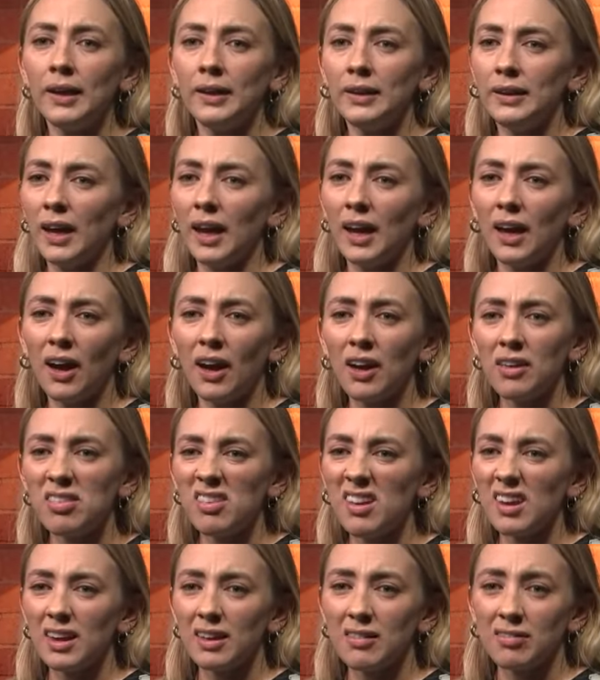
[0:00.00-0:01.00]
Yeah, I
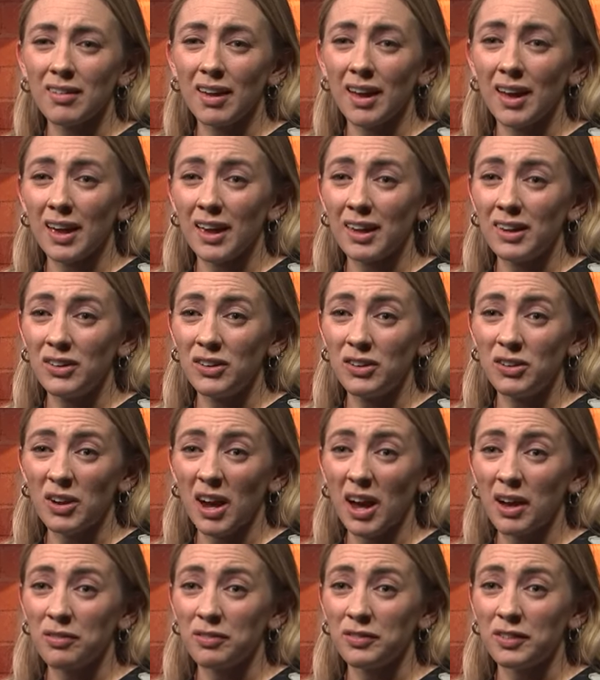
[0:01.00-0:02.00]
think that you
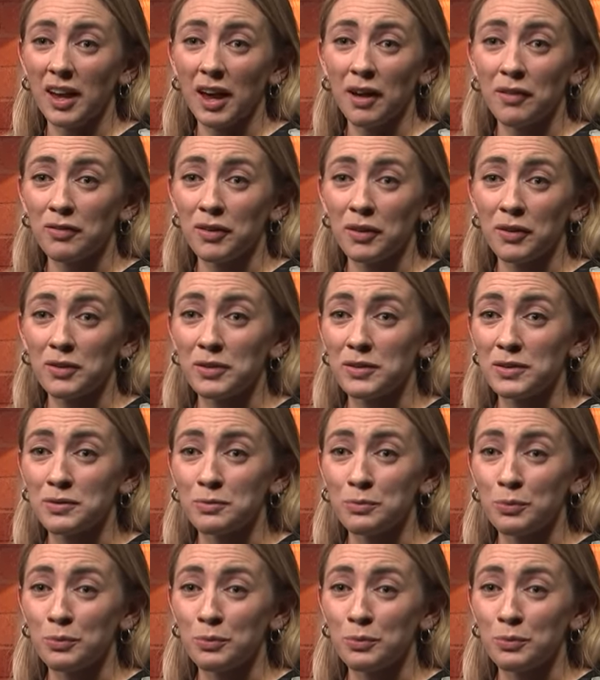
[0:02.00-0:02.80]
have to have those